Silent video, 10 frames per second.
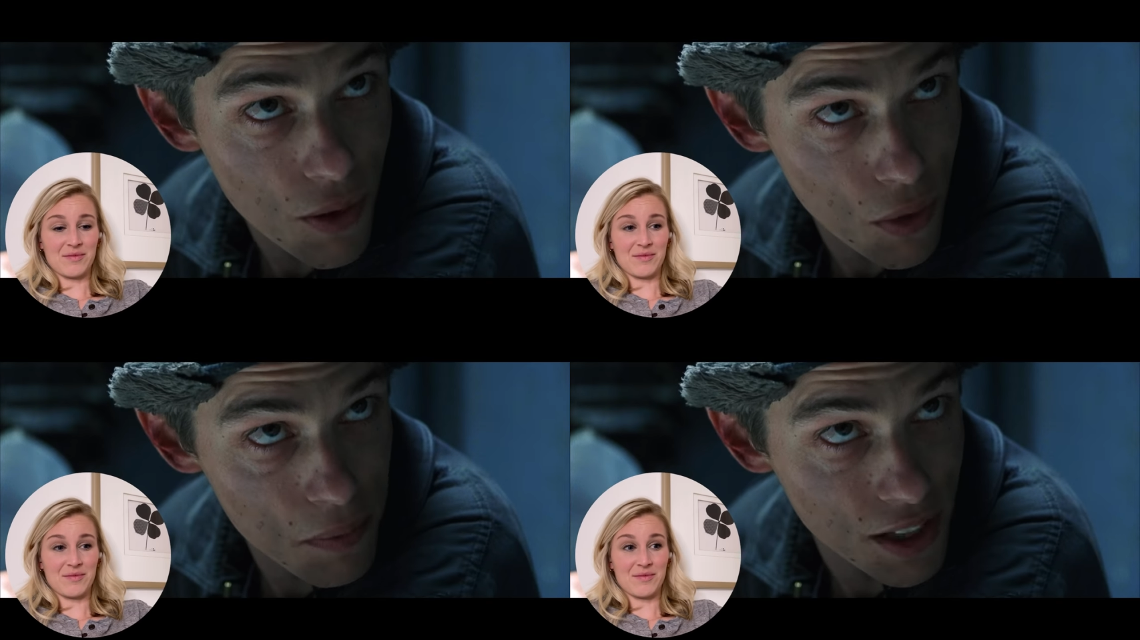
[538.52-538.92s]

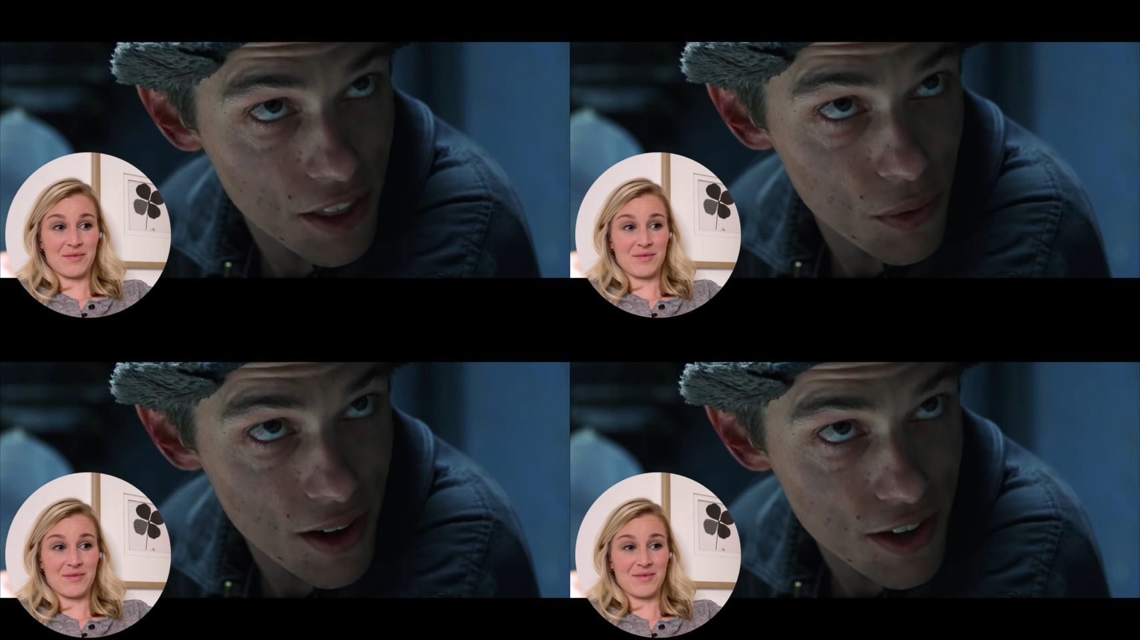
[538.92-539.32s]
Speaker 1: The woman
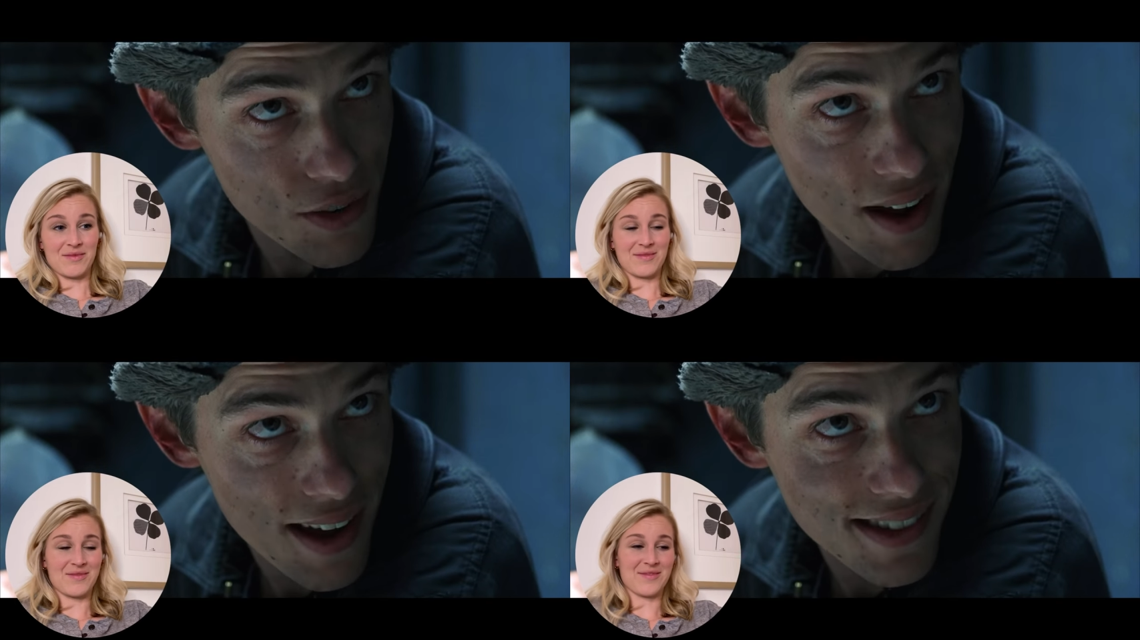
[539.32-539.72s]
in the red
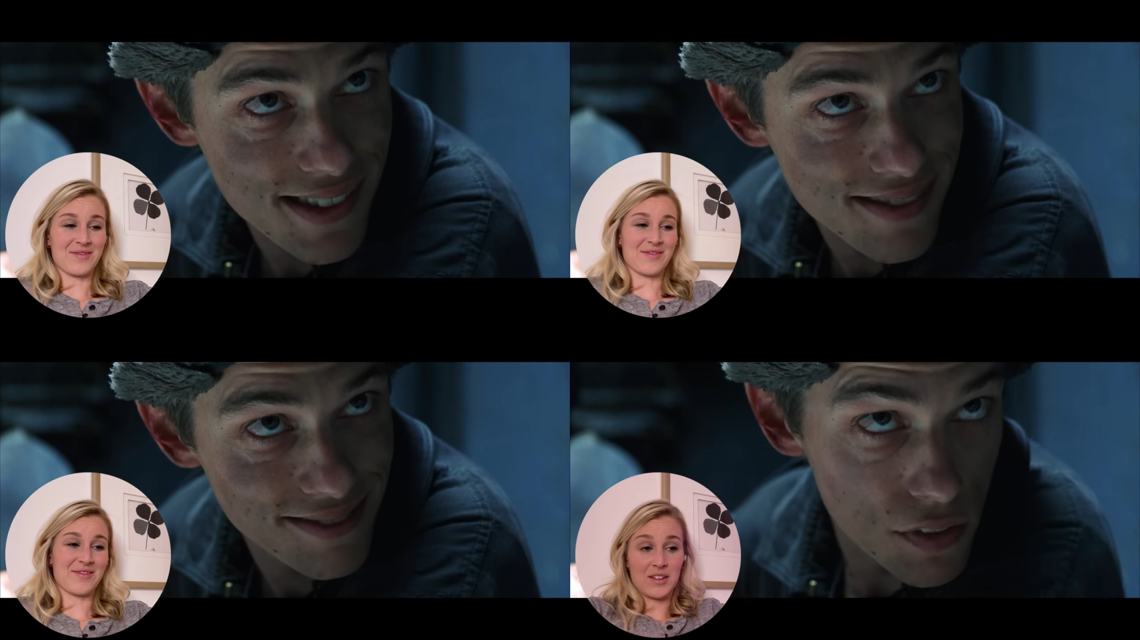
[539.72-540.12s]

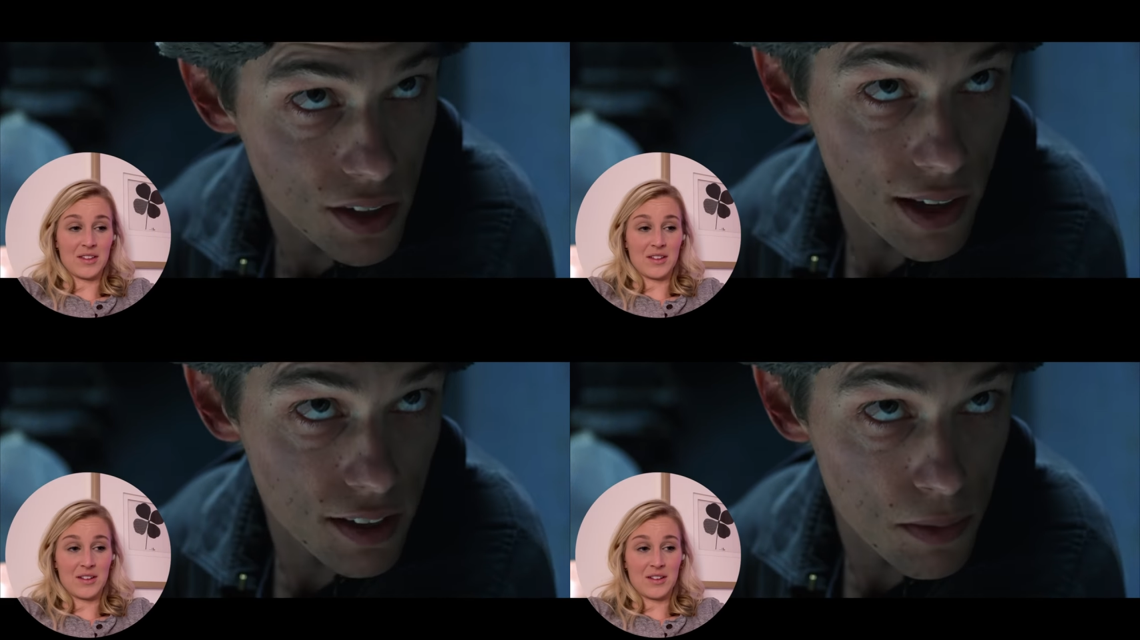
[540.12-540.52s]
dress. If
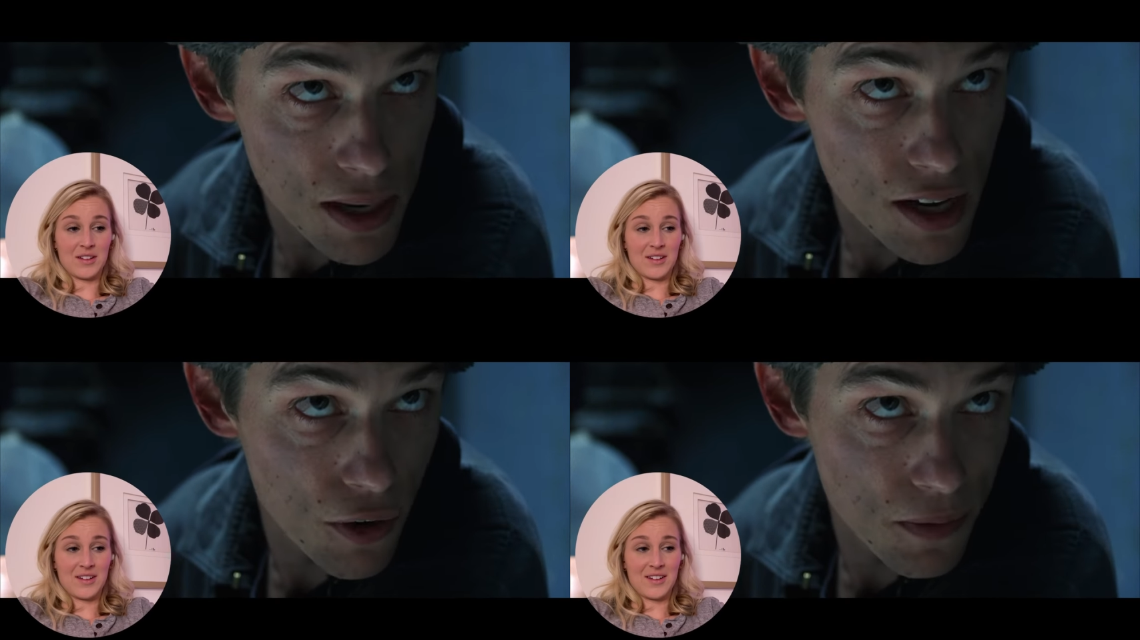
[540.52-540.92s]
you'd like to
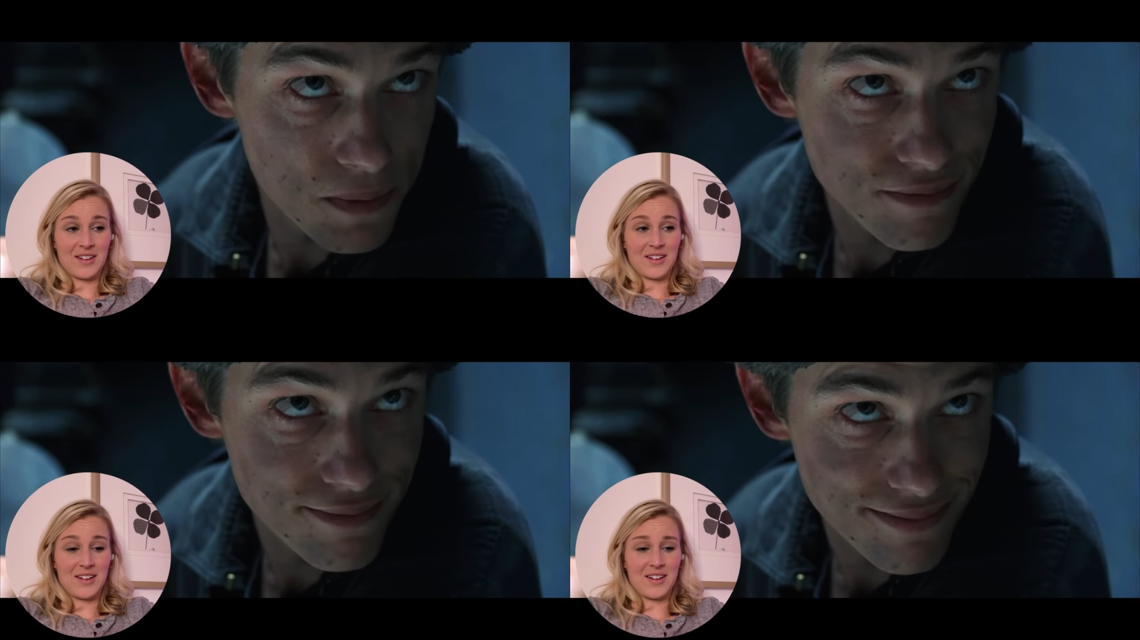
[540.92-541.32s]
meet her,
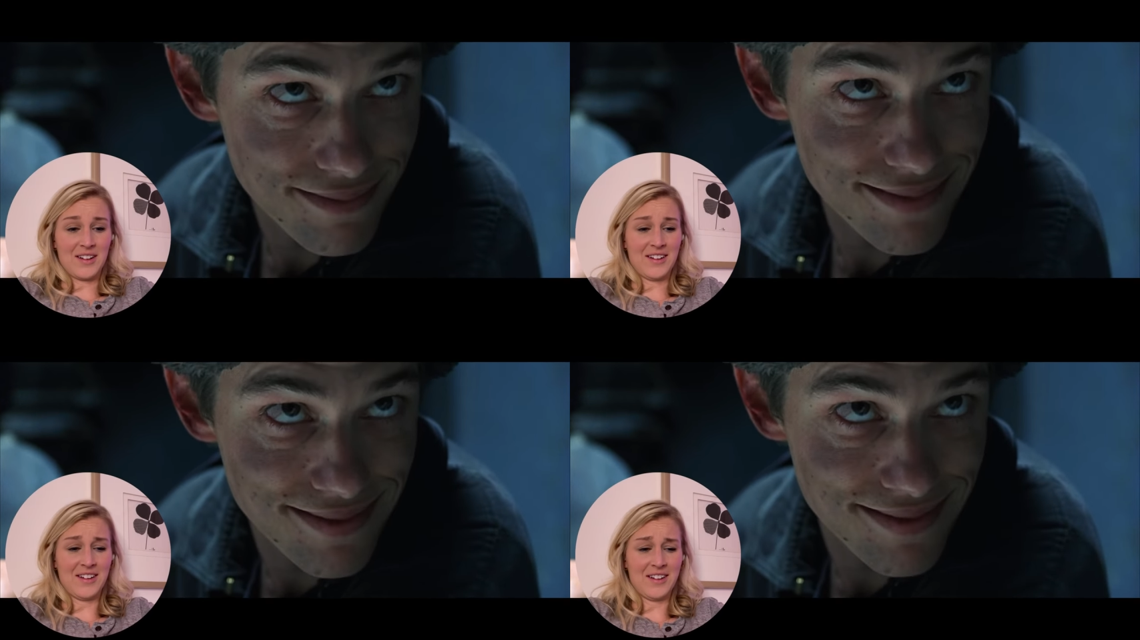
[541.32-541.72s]

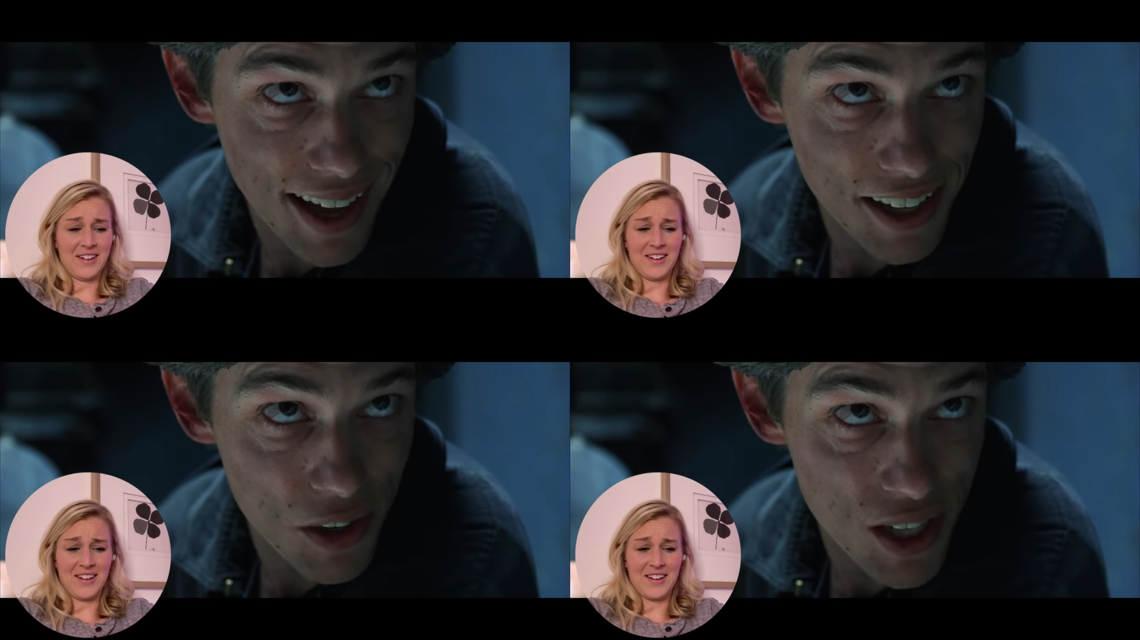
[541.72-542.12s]

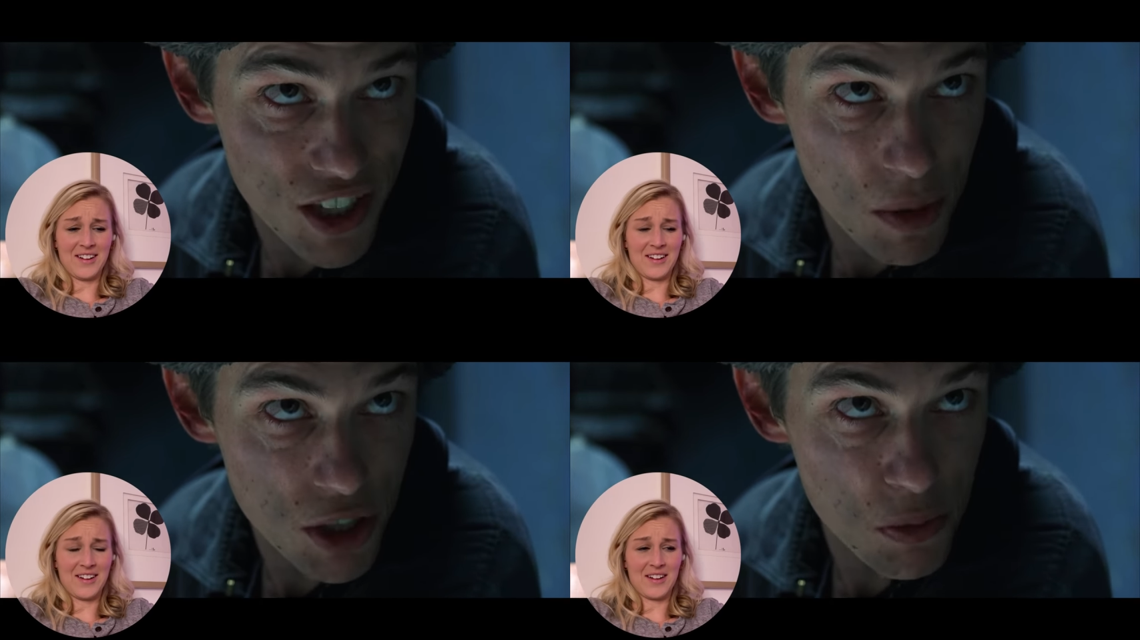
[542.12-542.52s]
I can
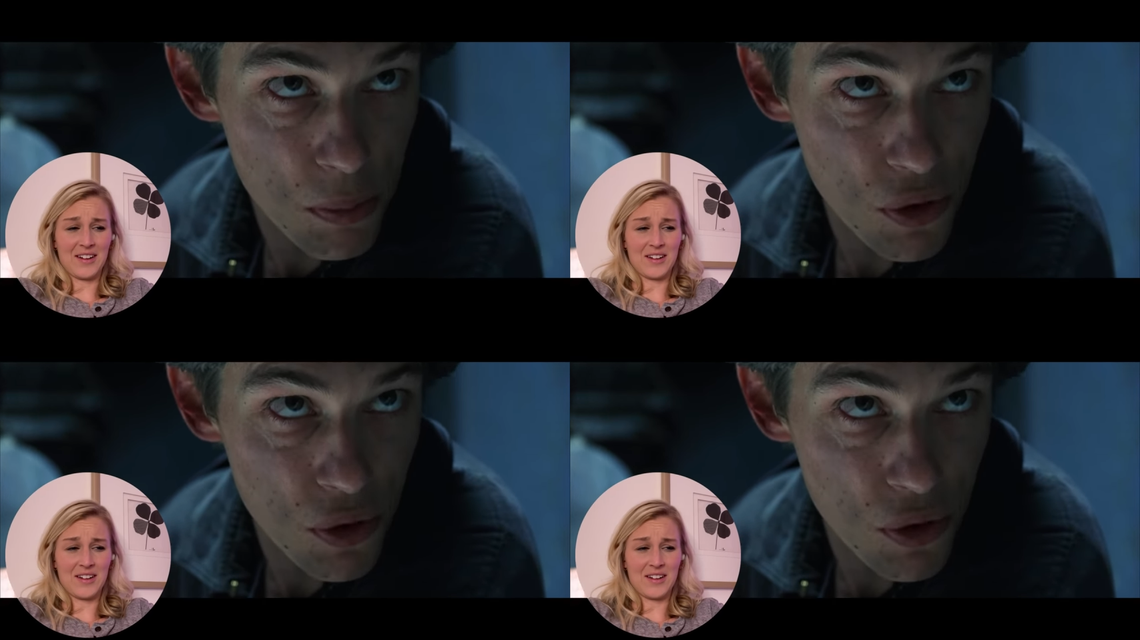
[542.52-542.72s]
arrange a much more